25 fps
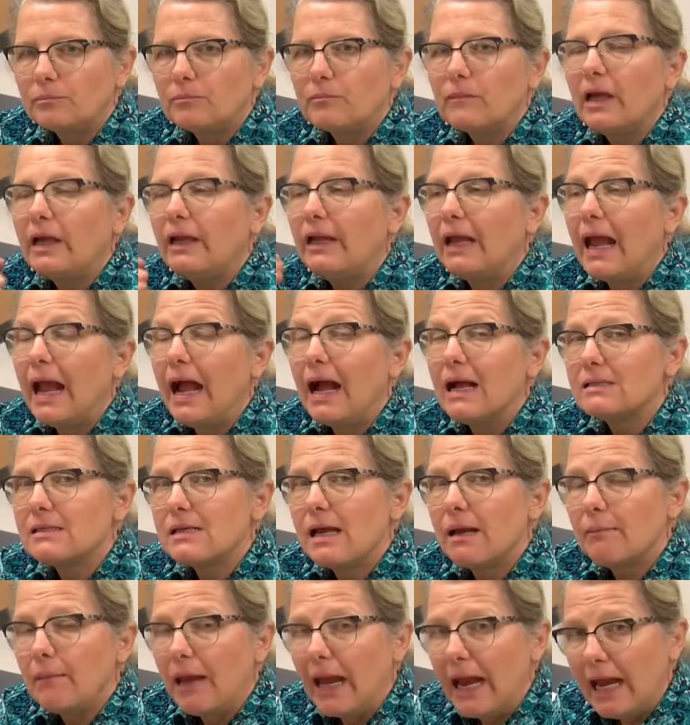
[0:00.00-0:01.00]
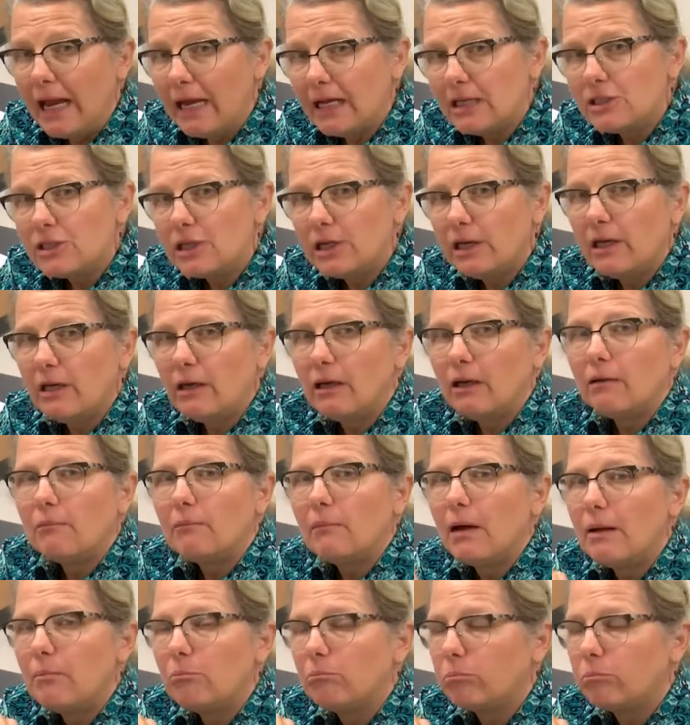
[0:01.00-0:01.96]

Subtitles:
And as I'm aging, my